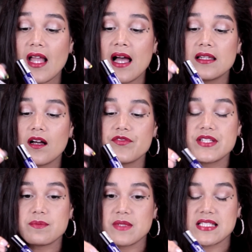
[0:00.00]
I love
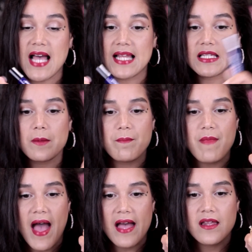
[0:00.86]
this metallic
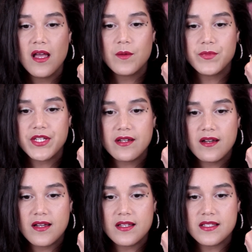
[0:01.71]
matte
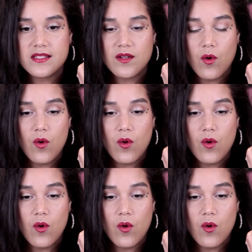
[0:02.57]
because